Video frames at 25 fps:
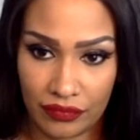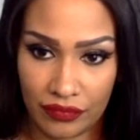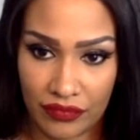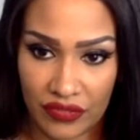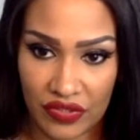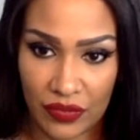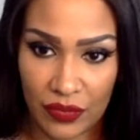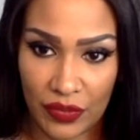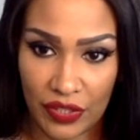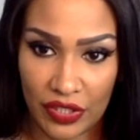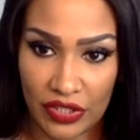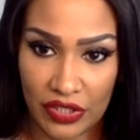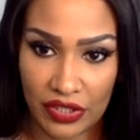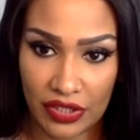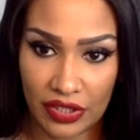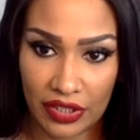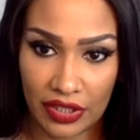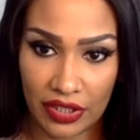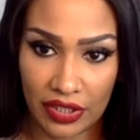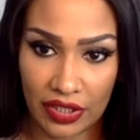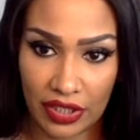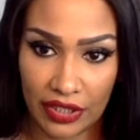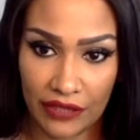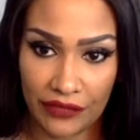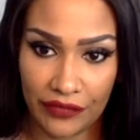
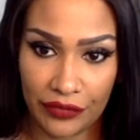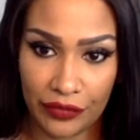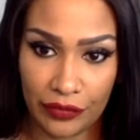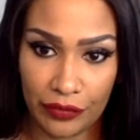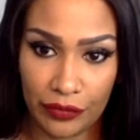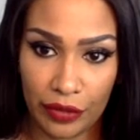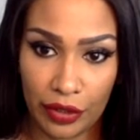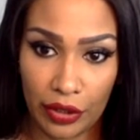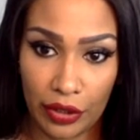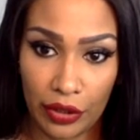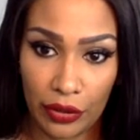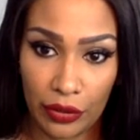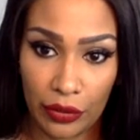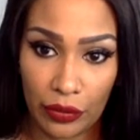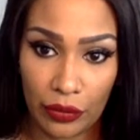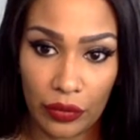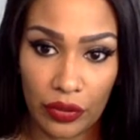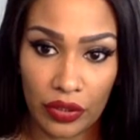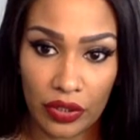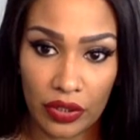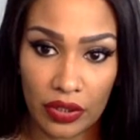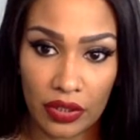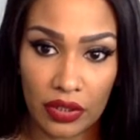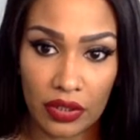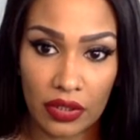Especially if you know
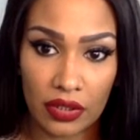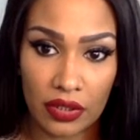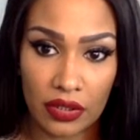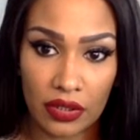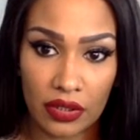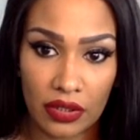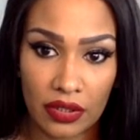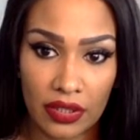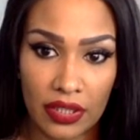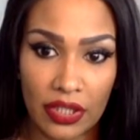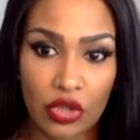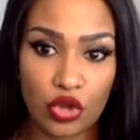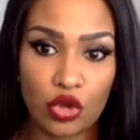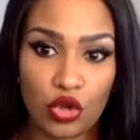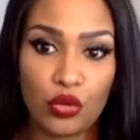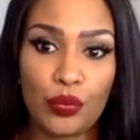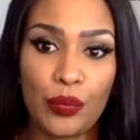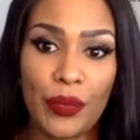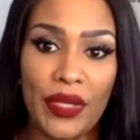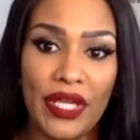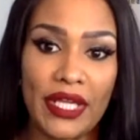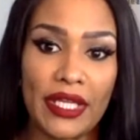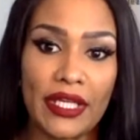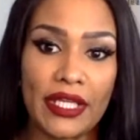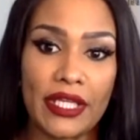that you
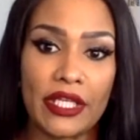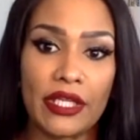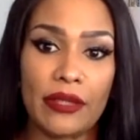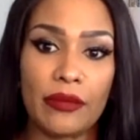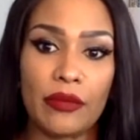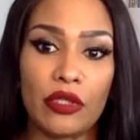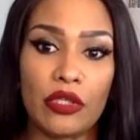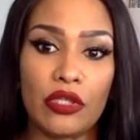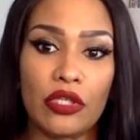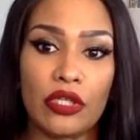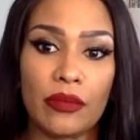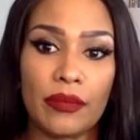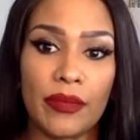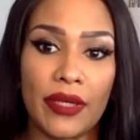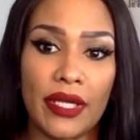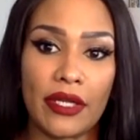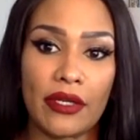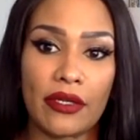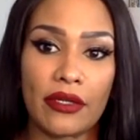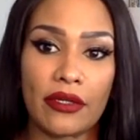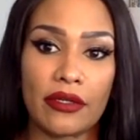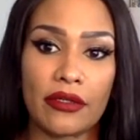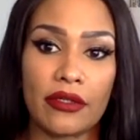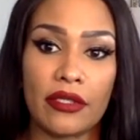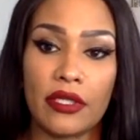made him look
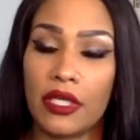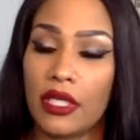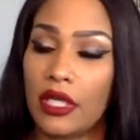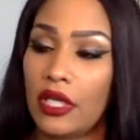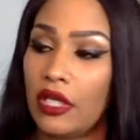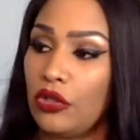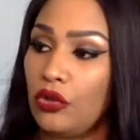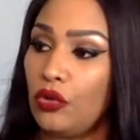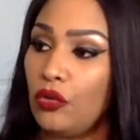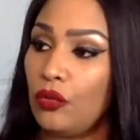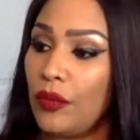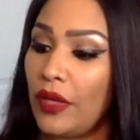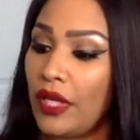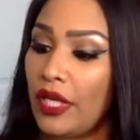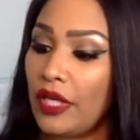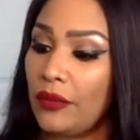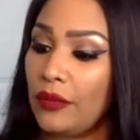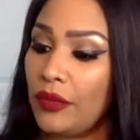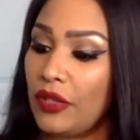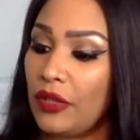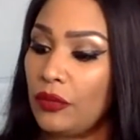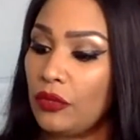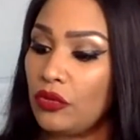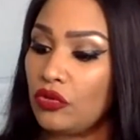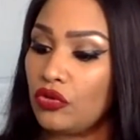better and you made
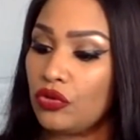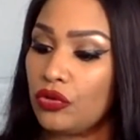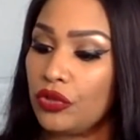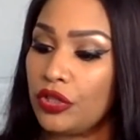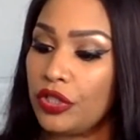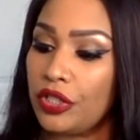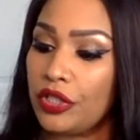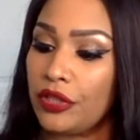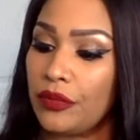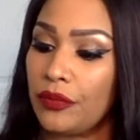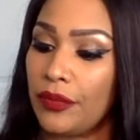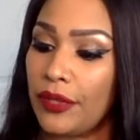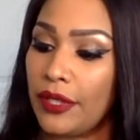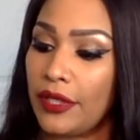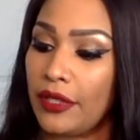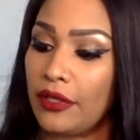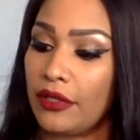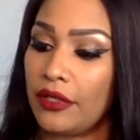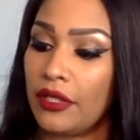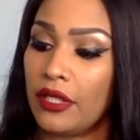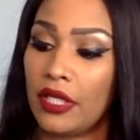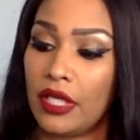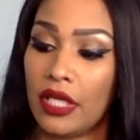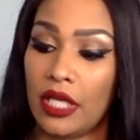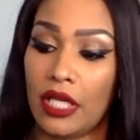people treat him
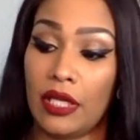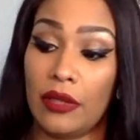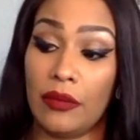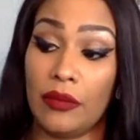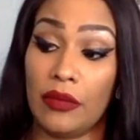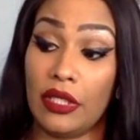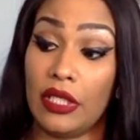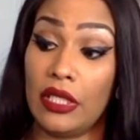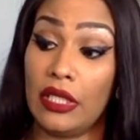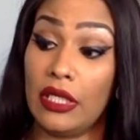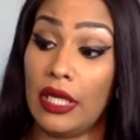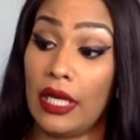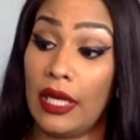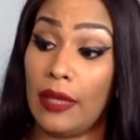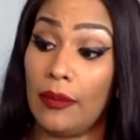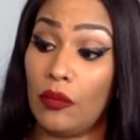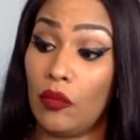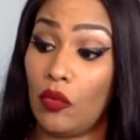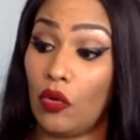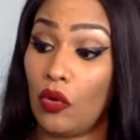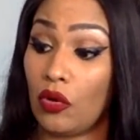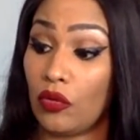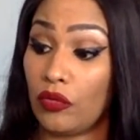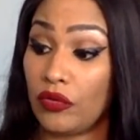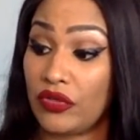better and he got
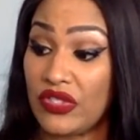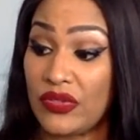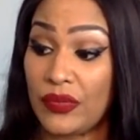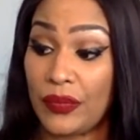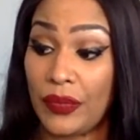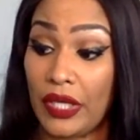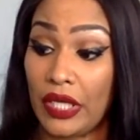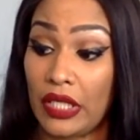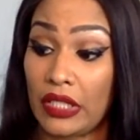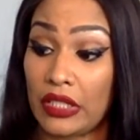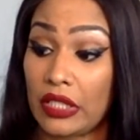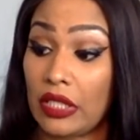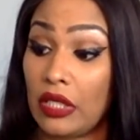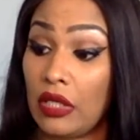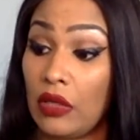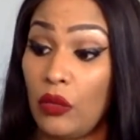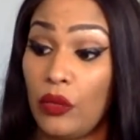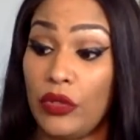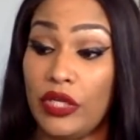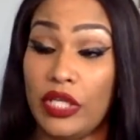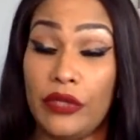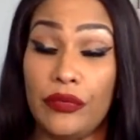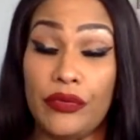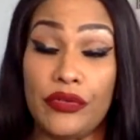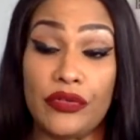more respect
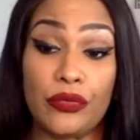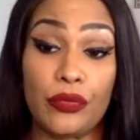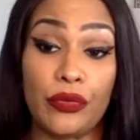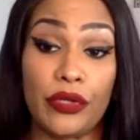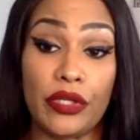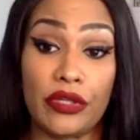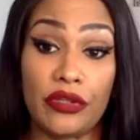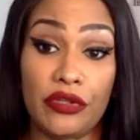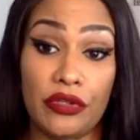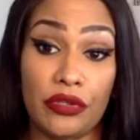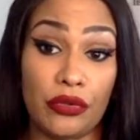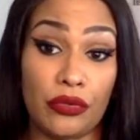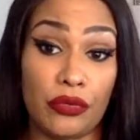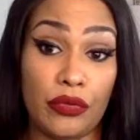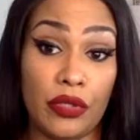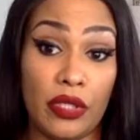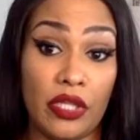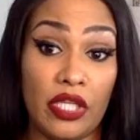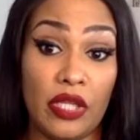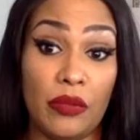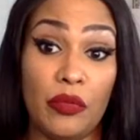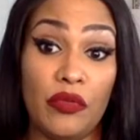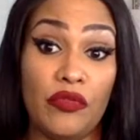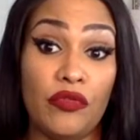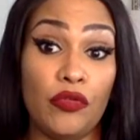when he was with you
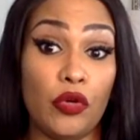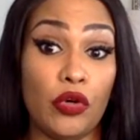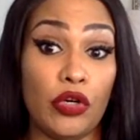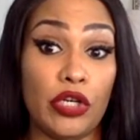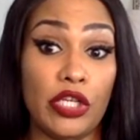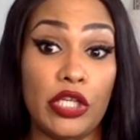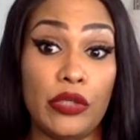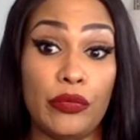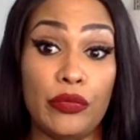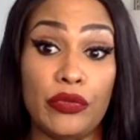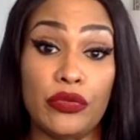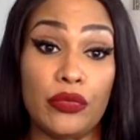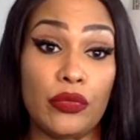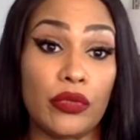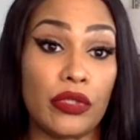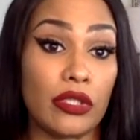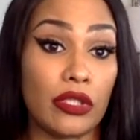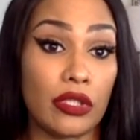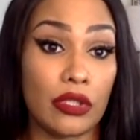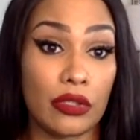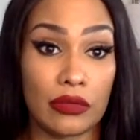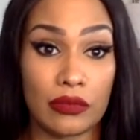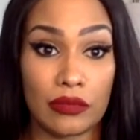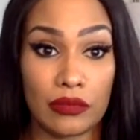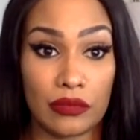than before he was with
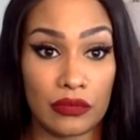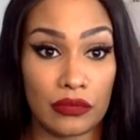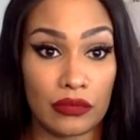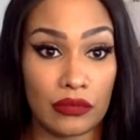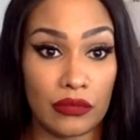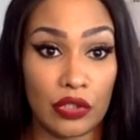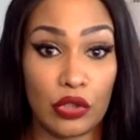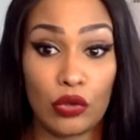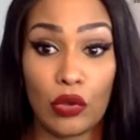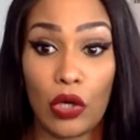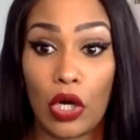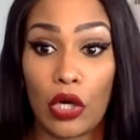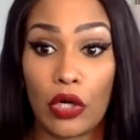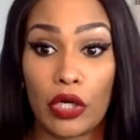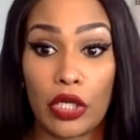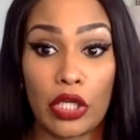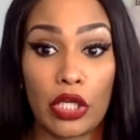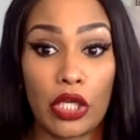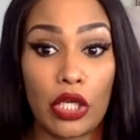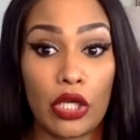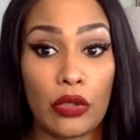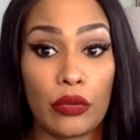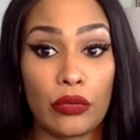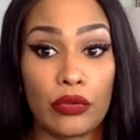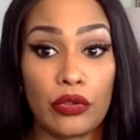you. You already
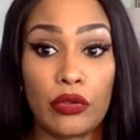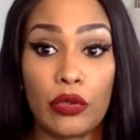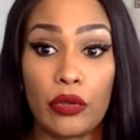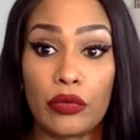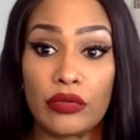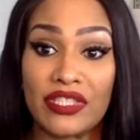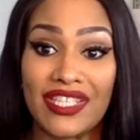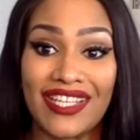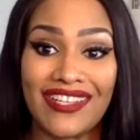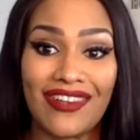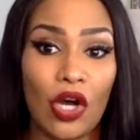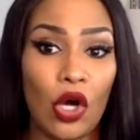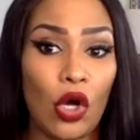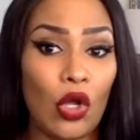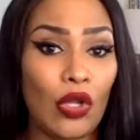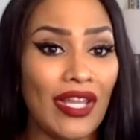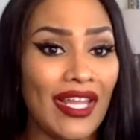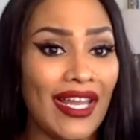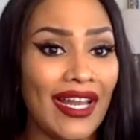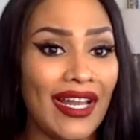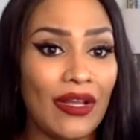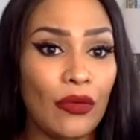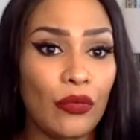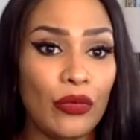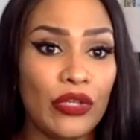know. You're going to take all
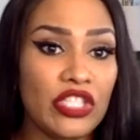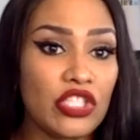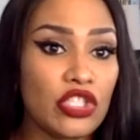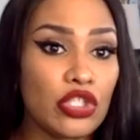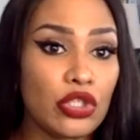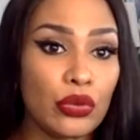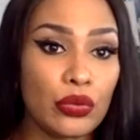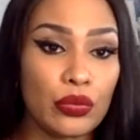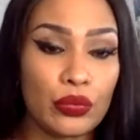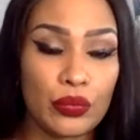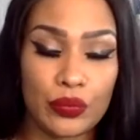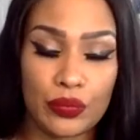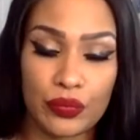that with you.